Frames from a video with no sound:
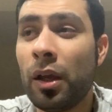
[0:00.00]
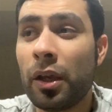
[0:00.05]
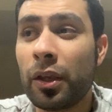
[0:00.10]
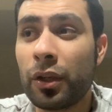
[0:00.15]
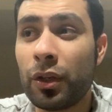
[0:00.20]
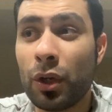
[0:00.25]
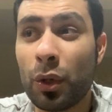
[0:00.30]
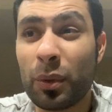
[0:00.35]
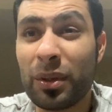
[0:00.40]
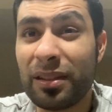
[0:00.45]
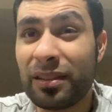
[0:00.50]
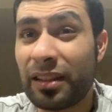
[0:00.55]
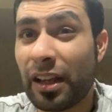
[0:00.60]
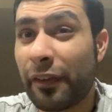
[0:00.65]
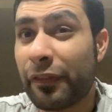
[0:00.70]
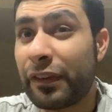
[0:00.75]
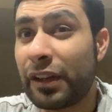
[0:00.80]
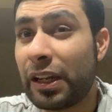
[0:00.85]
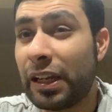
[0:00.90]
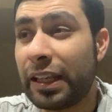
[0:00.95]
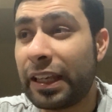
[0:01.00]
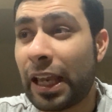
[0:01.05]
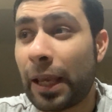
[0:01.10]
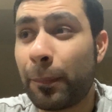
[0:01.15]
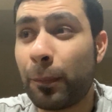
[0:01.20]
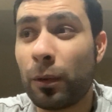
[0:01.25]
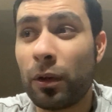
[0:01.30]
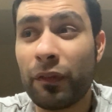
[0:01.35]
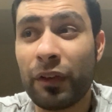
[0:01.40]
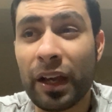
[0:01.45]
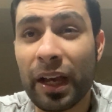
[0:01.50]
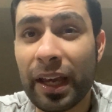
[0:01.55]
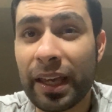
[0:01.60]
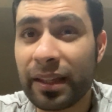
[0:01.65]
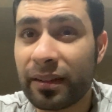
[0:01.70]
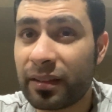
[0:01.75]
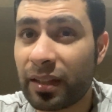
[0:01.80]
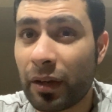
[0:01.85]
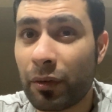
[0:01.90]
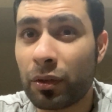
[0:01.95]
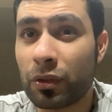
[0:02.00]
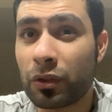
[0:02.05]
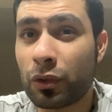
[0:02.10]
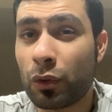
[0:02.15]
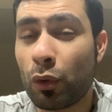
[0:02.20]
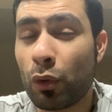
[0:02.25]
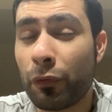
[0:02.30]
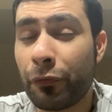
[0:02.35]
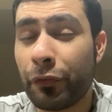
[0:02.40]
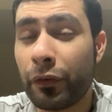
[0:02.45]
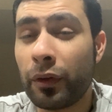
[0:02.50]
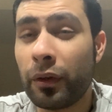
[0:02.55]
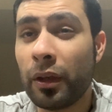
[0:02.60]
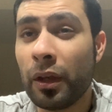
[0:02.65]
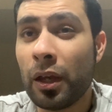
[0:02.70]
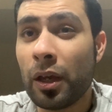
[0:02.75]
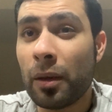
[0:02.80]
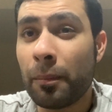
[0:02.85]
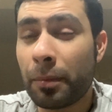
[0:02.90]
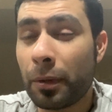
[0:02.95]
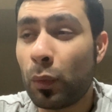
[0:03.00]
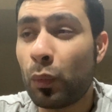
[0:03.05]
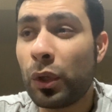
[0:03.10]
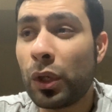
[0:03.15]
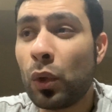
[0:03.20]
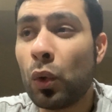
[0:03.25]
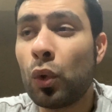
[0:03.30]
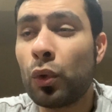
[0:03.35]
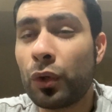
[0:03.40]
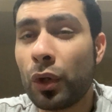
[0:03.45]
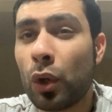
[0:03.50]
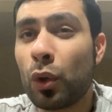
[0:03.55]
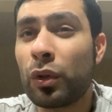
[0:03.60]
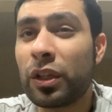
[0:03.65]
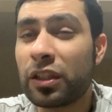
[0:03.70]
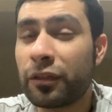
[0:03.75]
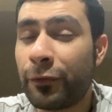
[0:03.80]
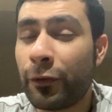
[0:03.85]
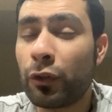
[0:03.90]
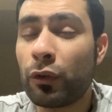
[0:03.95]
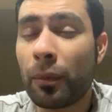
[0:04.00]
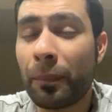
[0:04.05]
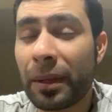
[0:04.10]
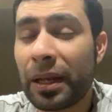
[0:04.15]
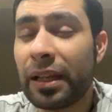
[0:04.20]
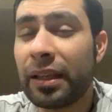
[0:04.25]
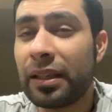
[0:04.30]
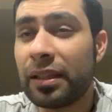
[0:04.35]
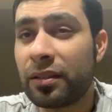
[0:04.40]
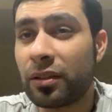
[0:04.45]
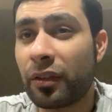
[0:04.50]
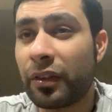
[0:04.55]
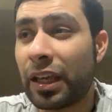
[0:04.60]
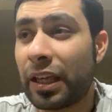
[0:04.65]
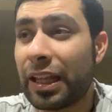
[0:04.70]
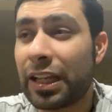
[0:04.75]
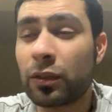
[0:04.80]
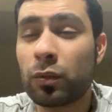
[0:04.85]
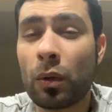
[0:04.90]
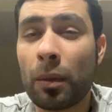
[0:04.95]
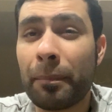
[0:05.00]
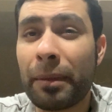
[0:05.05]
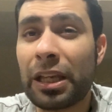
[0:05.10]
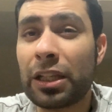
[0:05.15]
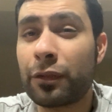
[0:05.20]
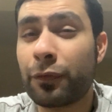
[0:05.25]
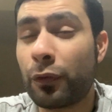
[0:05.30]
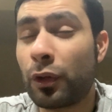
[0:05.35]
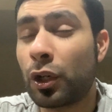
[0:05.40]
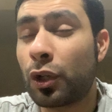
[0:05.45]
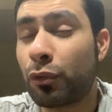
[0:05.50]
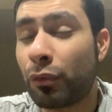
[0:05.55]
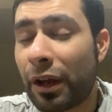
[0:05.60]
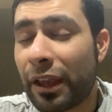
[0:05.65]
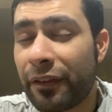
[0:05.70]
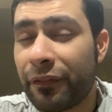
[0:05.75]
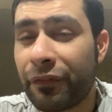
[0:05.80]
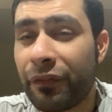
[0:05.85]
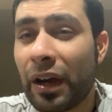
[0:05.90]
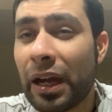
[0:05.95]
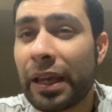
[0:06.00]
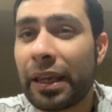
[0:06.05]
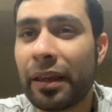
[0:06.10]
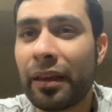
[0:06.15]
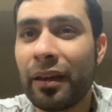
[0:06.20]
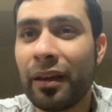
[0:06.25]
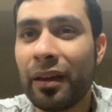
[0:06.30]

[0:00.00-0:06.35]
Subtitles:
You know, he's definitely capable of hurting Terence Crawford, but we all know his vulnerabilities are there. That's what makes for a great fight,